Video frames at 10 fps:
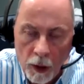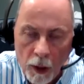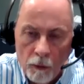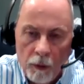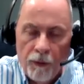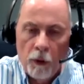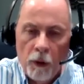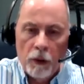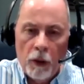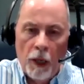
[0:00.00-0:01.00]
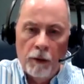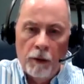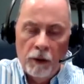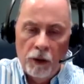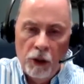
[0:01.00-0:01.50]
We focused on
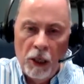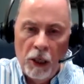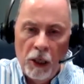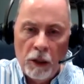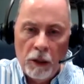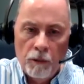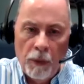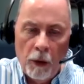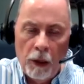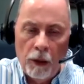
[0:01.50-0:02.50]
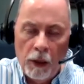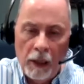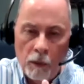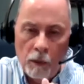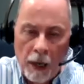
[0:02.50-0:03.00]
Jesus bearing the
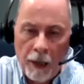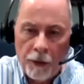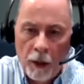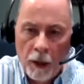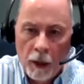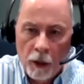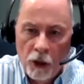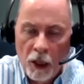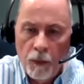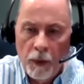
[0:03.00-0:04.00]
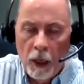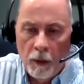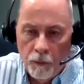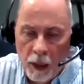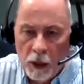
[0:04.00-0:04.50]
wrath, judgment, and
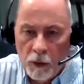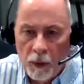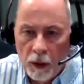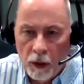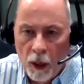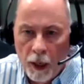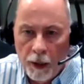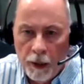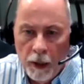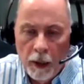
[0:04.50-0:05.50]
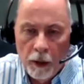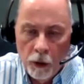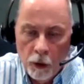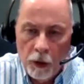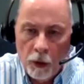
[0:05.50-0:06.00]
punishment of God
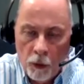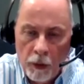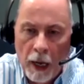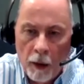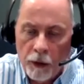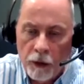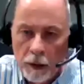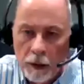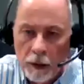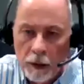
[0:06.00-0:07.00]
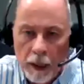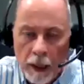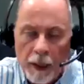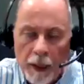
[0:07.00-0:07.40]
during the three hours of darkness.